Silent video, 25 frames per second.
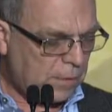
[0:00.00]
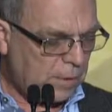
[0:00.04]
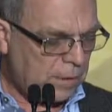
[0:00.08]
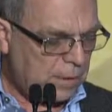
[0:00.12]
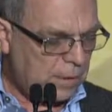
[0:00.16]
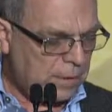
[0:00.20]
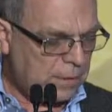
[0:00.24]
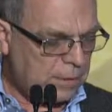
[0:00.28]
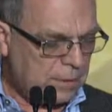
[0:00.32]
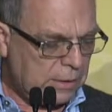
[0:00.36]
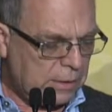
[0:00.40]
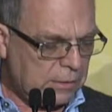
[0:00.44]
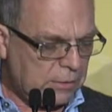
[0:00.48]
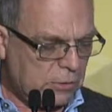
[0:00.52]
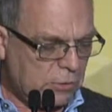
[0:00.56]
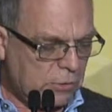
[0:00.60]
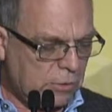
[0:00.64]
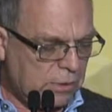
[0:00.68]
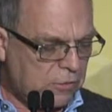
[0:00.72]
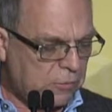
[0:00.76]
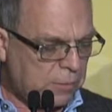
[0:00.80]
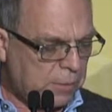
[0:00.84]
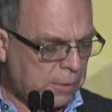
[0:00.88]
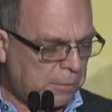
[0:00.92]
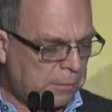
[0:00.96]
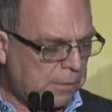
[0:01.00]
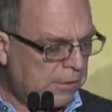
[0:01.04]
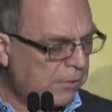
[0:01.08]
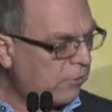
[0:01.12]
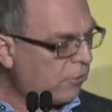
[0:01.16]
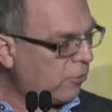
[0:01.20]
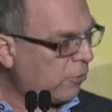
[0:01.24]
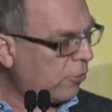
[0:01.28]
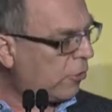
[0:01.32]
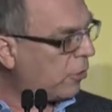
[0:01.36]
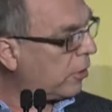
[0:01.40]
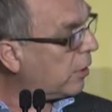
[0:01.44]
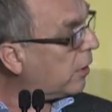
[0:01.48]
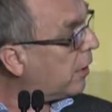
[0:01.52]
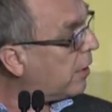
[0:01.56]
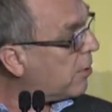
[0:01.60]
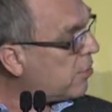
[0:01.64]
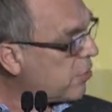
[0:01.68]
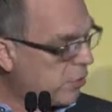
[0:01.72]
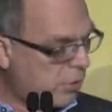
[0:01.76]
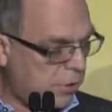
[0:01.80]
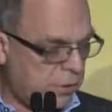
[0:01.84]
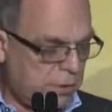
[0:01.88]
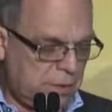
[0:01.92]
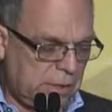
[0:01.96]
It integrates public
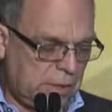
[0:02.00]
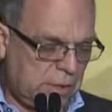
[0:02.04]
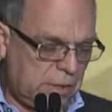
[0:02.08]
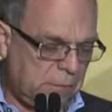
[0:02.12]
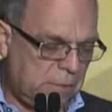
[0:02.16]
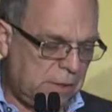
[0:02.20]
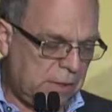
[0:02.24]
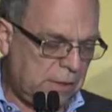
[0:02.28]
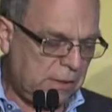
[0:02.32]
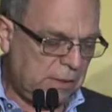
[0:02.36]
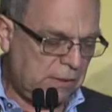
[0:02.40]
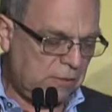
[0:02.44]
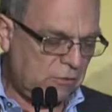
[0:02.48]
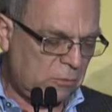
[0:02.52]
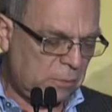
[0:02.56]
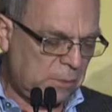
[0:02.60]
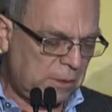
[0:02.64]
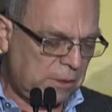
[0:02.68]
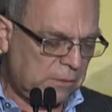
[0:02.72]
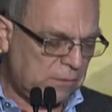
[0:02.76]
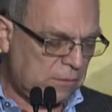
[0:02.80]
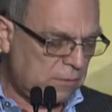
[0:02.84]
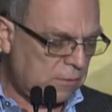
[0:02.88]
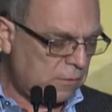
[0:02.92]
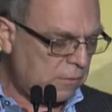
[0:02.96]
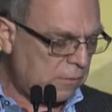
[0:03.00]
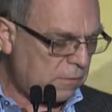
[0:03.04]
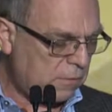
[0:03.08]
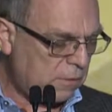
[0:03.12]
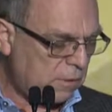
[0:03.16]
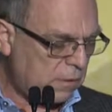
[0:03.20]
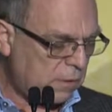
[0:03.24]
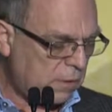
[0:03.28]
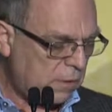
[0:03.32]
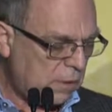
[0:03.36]
circulation and amenity spaces.